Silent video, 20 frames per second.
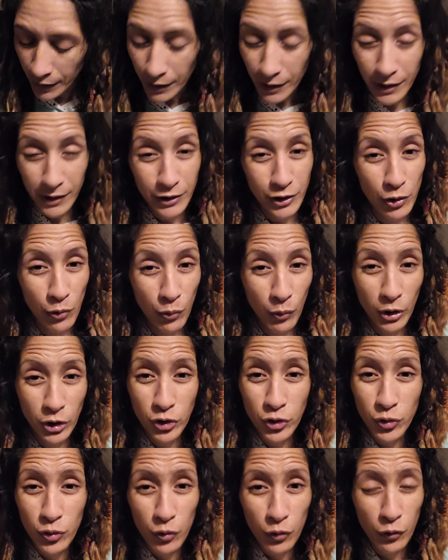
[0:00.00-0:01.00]
He doesn't
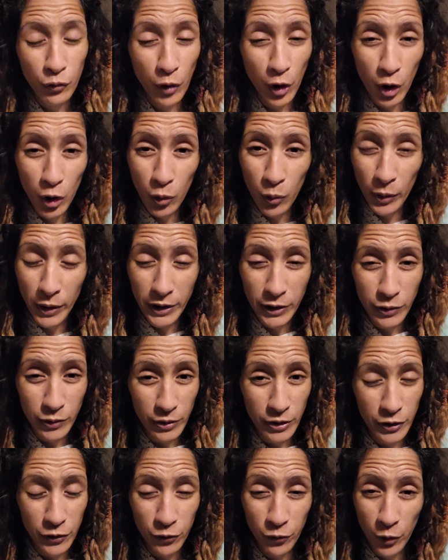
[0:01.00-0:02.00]
want you to fall away to
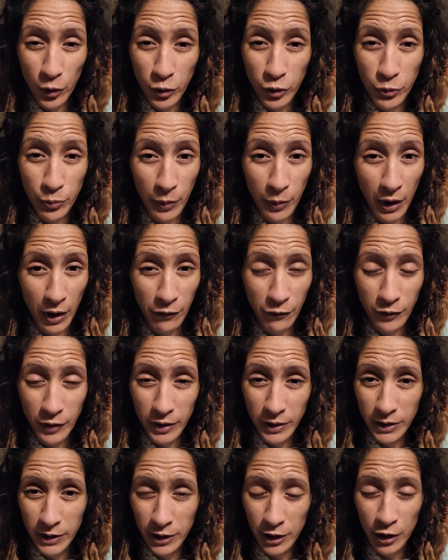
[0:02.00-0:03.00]
these false
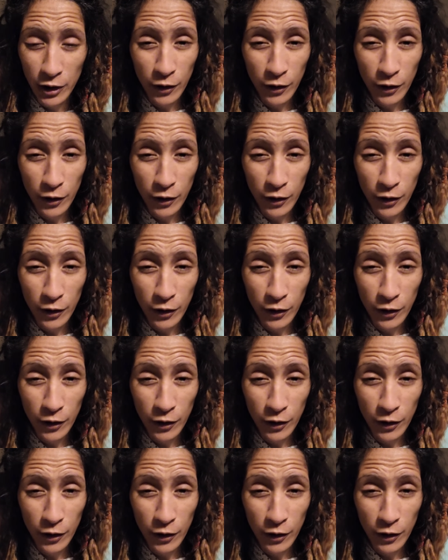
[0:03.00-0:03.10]
prophets,